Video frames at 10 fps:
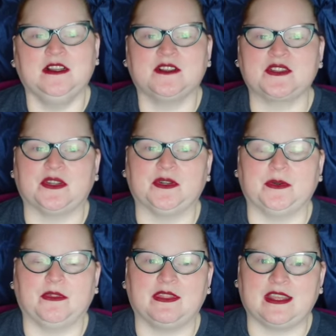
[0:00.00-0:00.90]

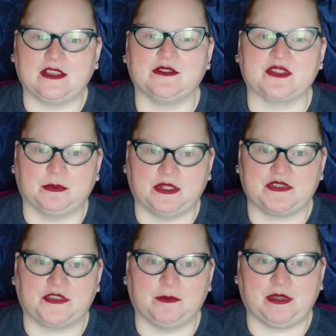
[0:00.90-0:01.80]
So thank you so much
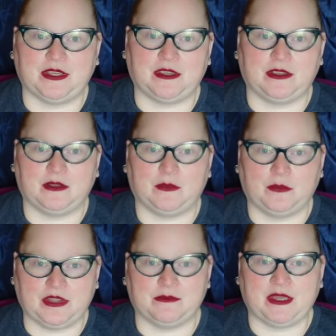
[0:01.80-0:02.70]
for being
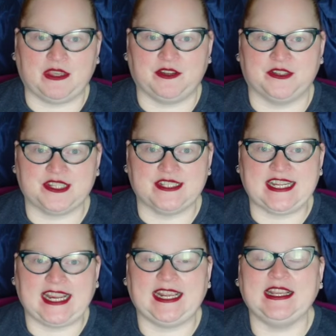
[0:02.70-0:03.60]
with me here
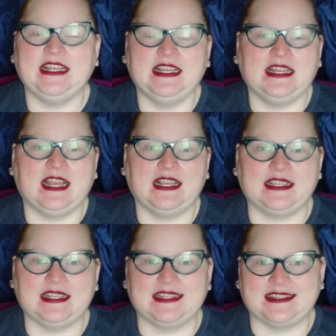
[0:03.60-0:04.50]
today.
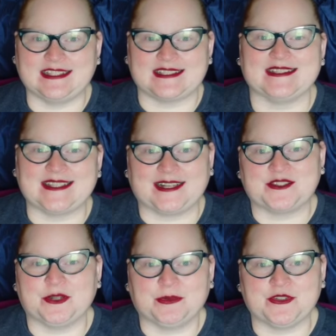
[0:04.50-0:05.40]
This is
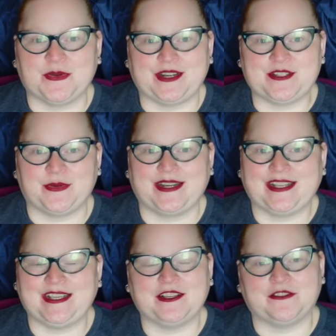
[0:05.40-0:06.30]
October
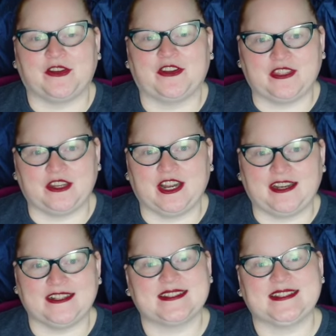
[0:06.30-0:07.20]
2020. If you're in the
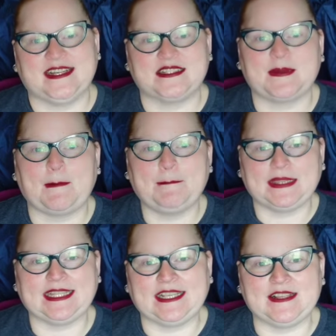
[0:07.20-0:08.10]
United States,
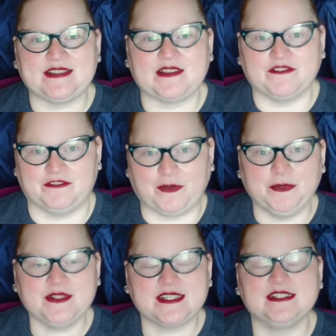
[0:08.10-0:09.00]
please
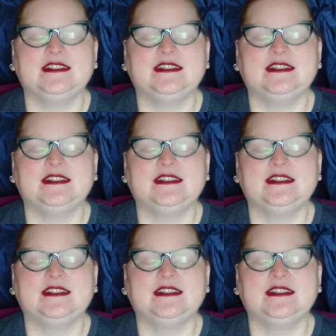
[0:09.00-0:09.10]
vote.